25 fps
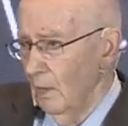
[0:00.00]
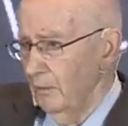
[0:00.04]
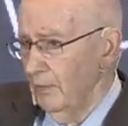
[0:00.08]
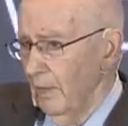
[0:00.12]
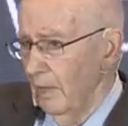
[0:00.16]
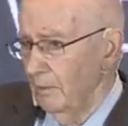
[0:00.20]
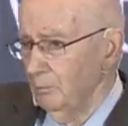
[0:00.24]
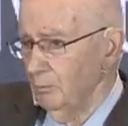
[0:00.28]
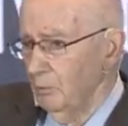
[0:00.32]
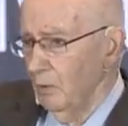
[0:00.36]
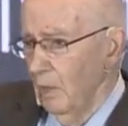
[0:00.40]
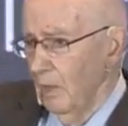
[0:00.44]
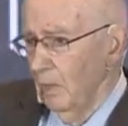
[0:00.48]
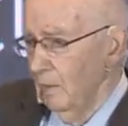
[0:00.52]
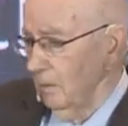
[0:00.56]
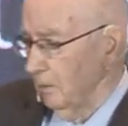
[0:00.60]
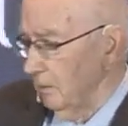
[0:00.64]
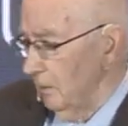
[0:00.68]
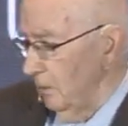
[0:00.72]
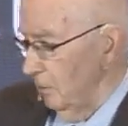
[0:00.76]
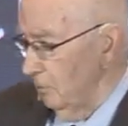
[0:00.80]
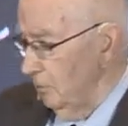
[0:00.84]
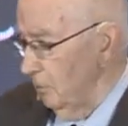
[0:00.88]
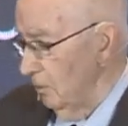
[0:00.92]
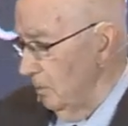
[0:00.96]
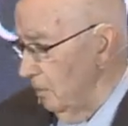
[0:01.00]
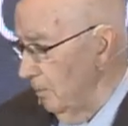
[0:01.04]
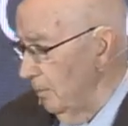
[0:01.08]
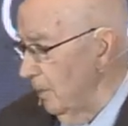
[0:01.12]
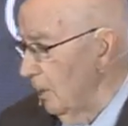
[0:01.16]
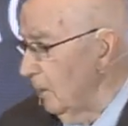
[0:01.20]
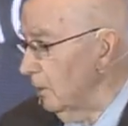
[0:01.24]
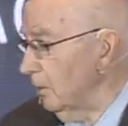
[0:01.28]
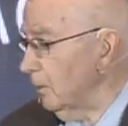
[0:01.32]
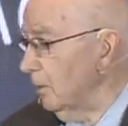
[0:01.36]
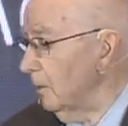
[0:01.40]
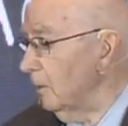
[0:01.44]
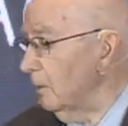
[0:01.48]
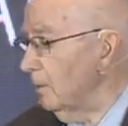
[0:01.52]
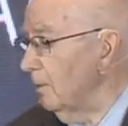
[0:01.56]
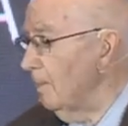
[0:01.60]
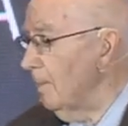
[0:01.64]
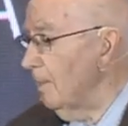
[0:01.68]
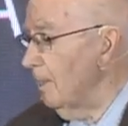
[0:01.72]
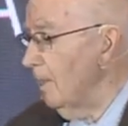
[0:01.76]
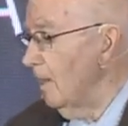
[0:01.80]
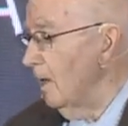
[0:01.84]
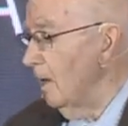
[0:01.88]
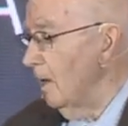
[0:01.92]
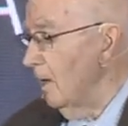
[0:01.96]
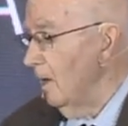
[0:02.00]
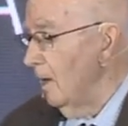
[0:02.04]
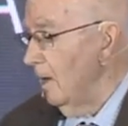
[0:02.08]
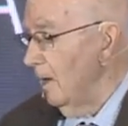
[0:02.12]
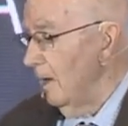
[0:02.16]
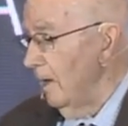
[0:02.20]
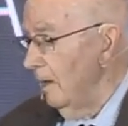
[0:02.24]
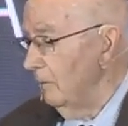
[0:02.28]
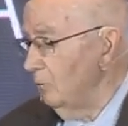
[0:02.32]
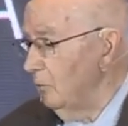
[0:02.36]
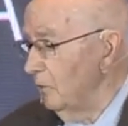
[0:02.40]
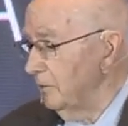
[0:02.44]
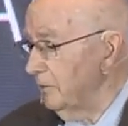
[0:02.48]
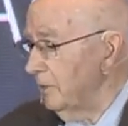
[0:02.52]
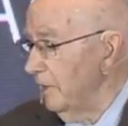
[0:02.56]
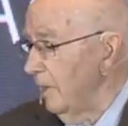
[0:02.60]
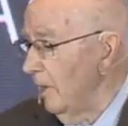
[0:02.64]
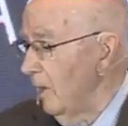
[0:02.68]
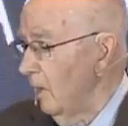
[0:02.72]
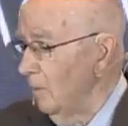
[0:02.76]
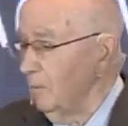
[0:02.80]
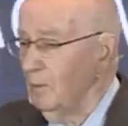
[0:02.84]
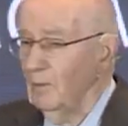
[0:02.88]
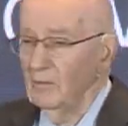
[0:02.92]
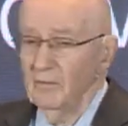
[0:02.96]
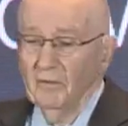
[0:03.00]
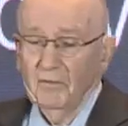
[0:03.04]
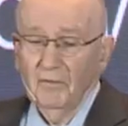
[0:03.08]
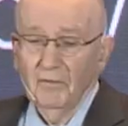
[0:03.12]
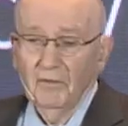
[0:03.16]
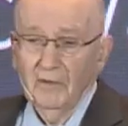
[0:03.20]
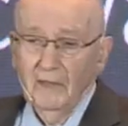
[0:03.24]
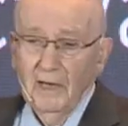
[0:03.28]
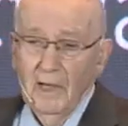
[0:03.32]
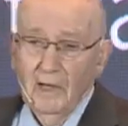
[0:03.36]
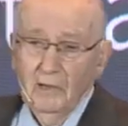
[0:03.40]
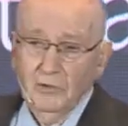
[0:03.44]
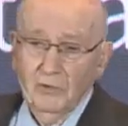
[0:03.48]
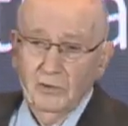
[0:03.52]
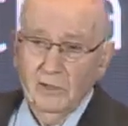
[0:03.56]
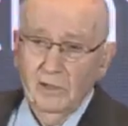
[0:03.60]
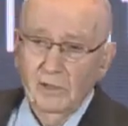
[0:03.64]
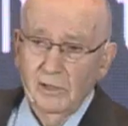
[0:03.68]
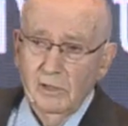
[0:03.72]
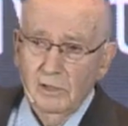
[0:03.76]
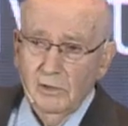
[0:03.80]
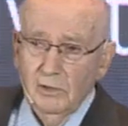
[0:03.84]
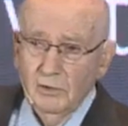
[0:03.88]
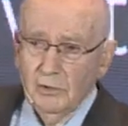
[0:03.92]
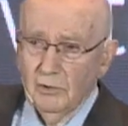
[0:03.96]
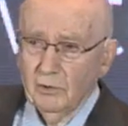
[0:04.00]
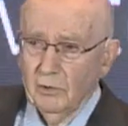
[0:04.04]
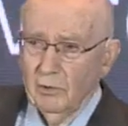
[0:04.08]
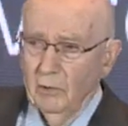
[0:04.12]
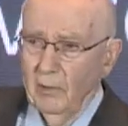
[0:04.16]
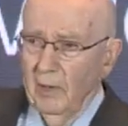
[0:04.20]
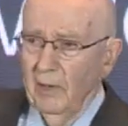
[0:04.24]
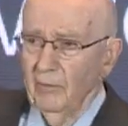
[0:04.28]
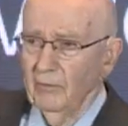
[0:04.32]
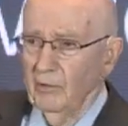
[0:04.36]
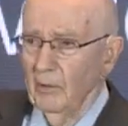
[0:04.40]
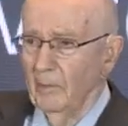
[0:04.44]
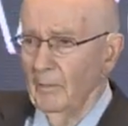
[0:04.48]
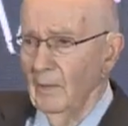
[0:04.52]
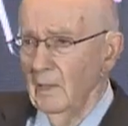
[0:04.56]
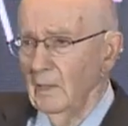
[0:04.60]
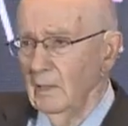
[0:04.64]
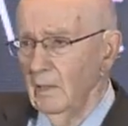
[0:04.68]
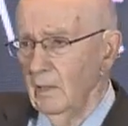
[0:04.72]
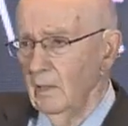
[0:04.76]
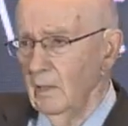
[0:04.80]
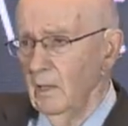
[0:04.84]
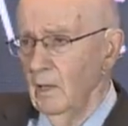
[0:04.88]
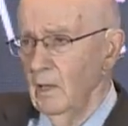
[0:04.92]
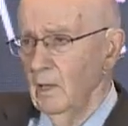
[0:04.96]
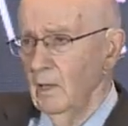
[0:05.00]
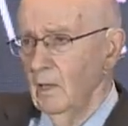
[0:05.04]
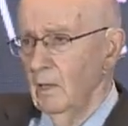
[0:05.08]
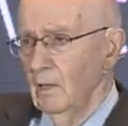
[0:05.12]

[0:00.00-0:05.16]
that product into the market, and with the help of the financiers who have the money